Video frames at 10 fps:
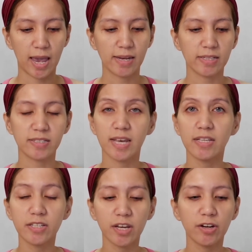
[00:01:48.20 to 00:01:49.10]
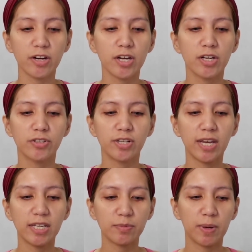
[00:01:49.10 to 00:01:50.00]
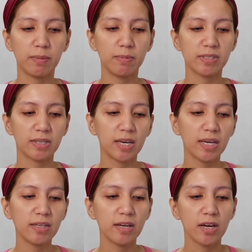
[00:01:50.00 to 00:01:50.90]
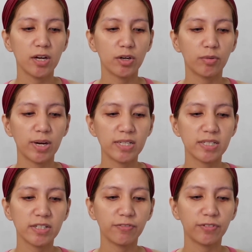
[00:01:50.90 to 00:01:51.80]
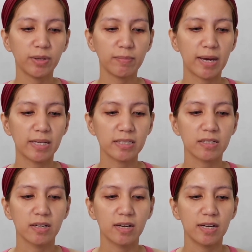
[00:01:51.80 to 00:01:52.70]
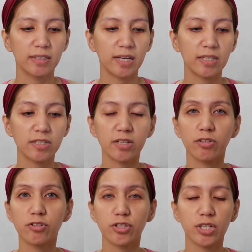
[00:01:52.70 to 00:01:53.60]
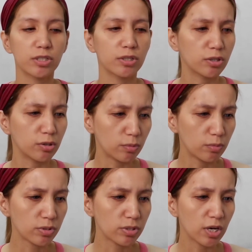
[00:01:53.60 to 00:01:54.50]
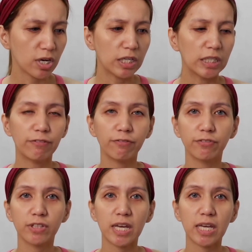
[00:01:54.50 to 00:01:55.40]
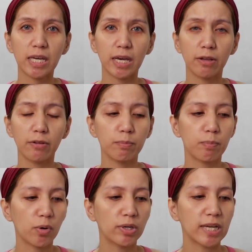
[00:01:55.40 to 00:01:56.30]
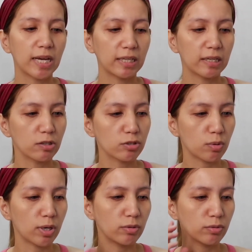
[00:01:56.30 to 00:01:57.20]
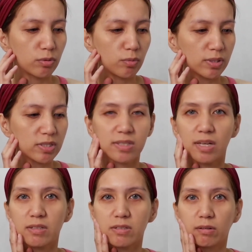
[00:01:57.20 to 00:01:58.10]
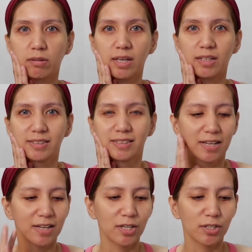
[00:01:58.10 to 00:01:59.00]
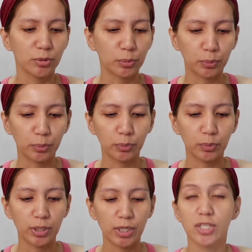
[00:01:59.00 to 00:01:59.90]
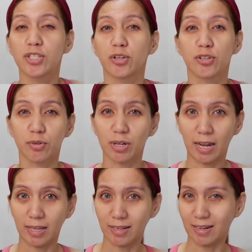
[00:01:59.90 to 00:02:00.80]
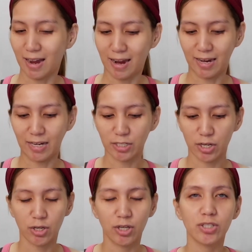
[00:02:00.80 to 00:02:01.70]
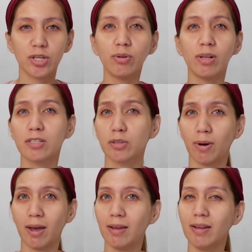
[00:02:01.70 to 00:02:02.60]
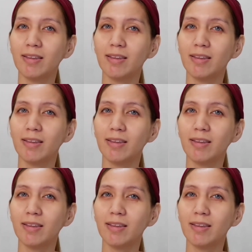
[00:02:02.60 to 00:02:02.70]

And it says here, today is baby skin, crazy lifting mask, tensile sheet use, lifting and pore tightening. So I don't know what stencil is, so search ko na lang yan guys. So let's go ahead